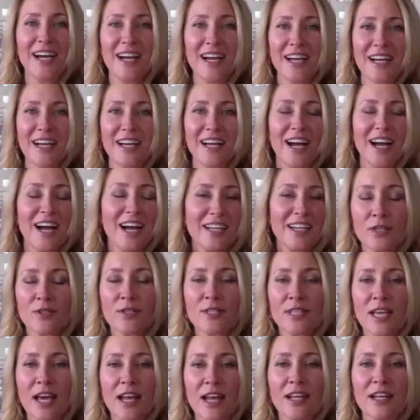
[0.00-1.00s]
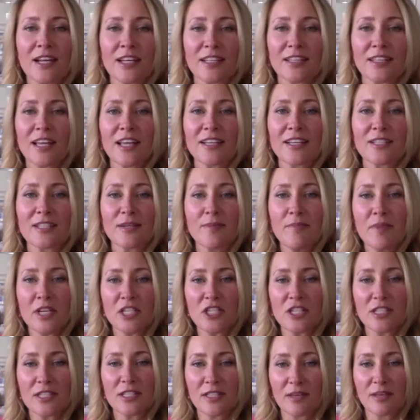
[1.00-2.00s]
like what you said, and I'd like to
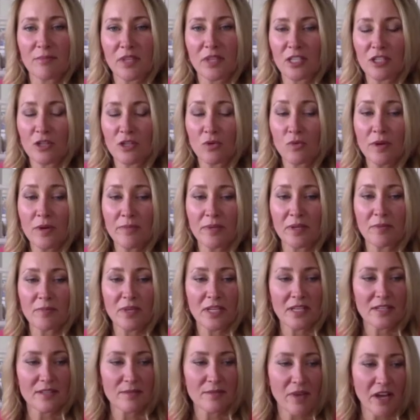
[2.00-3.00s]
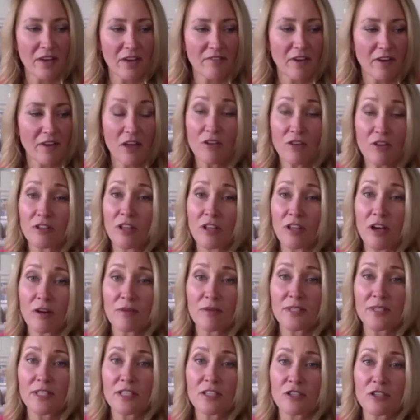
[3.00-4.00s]
mention something to women because my father in law
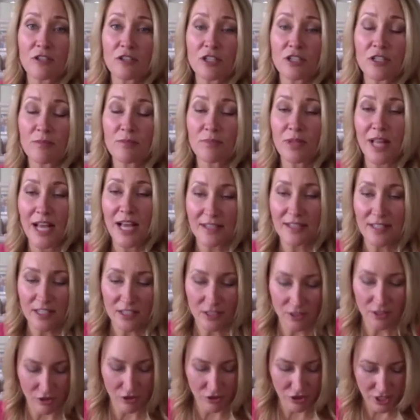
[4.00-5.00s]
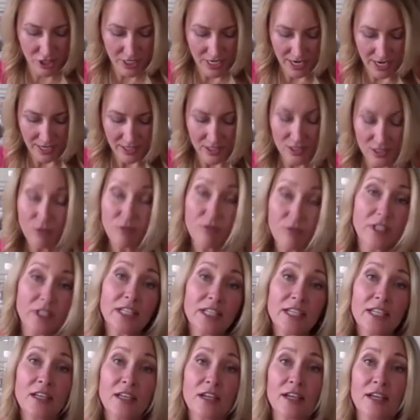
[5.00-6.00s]
was a surgeon, plastic surgeon, and it's
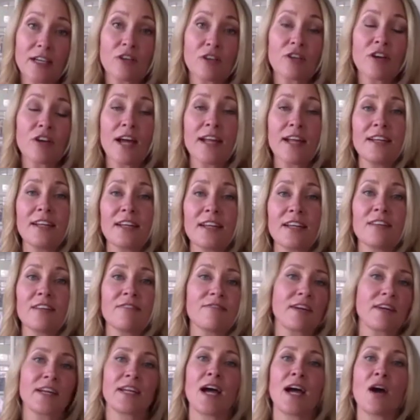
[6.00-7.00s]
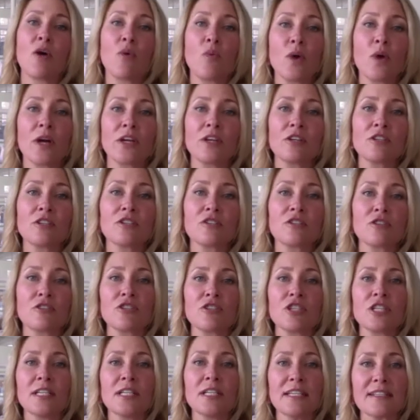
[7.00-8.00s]
really a good idea to find out what your
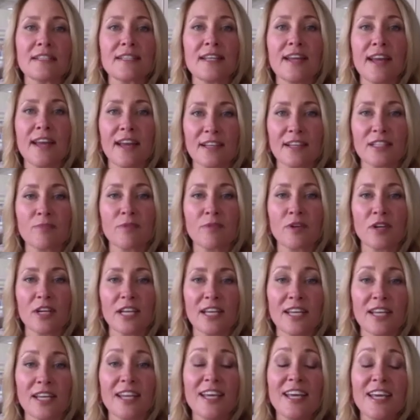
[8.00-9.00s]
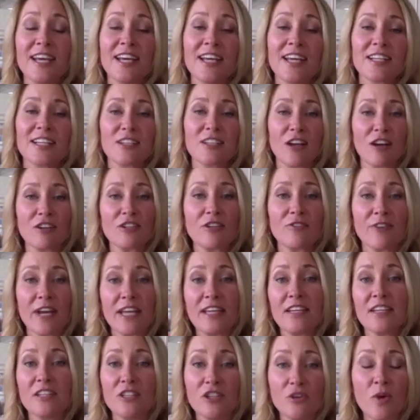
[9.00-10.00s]
surgeon is an expert in. Dr.
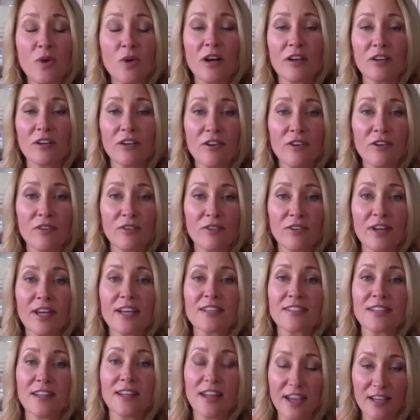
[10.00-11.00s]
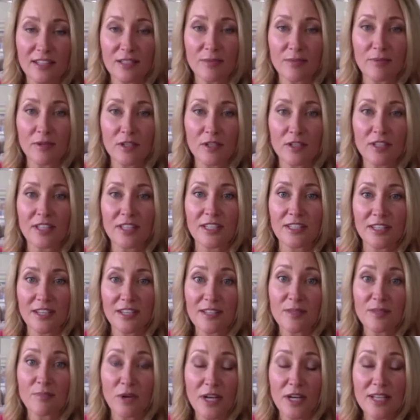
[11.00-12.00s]
Rankin, you are known as an expert that
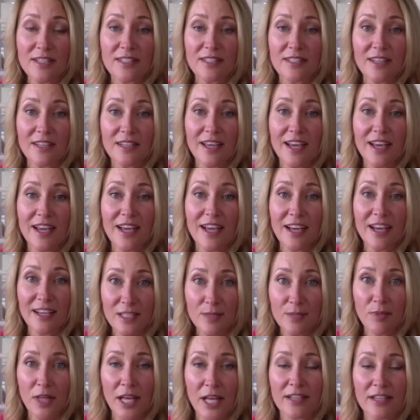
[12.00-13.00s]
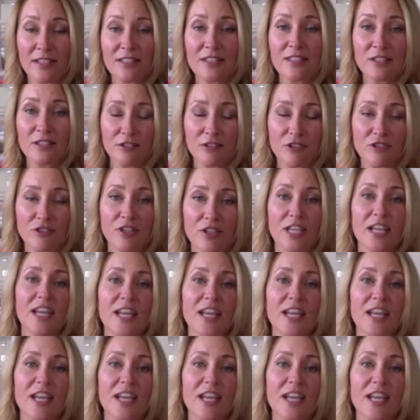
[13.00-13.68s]
does breast explant surgery.